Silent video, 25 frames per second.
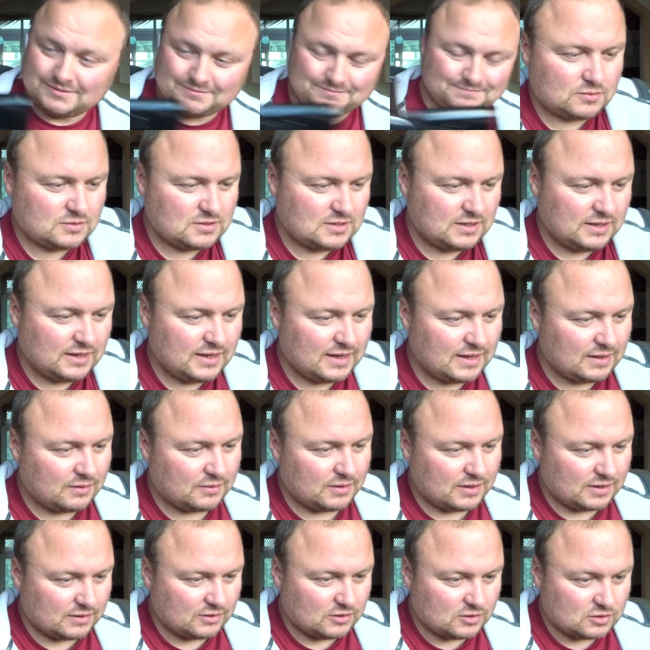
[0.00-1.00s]
We'll see how
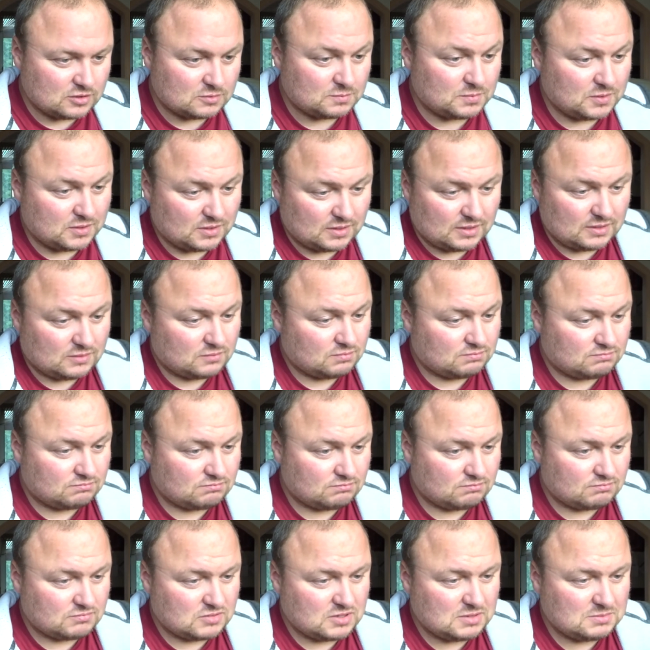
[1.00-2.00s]
that goes, but it
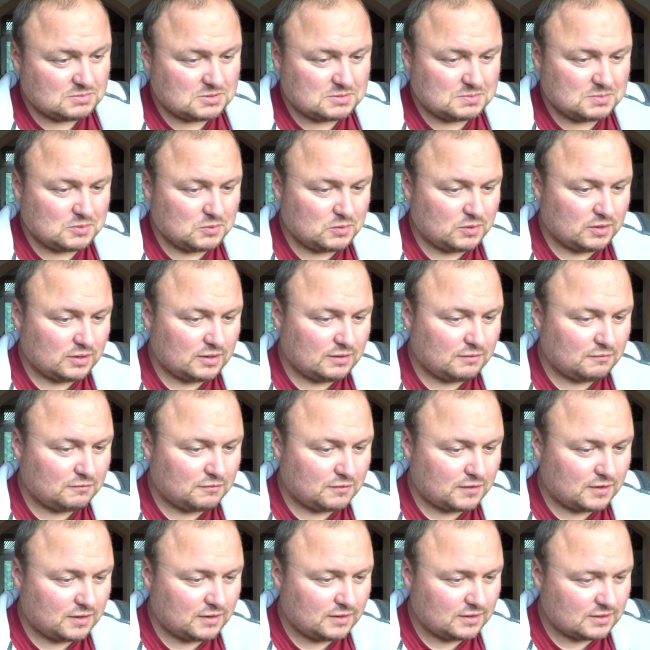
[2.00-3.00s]
seems to be working
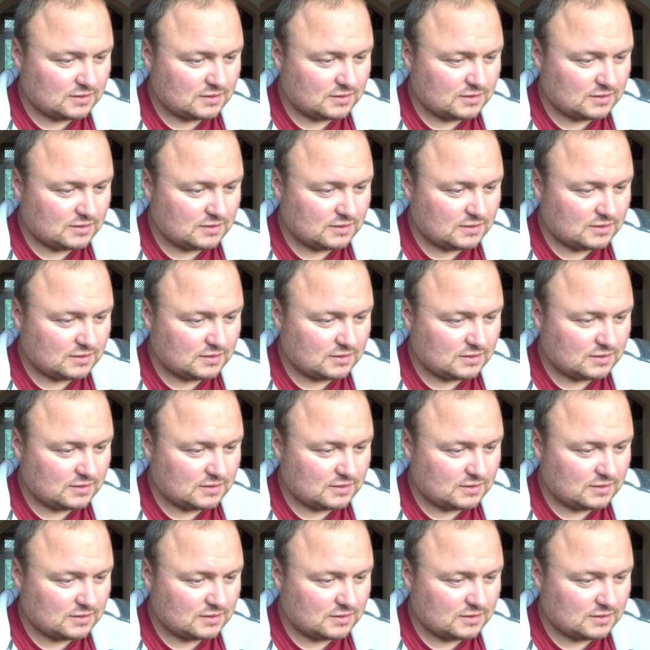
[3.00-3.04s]
fine.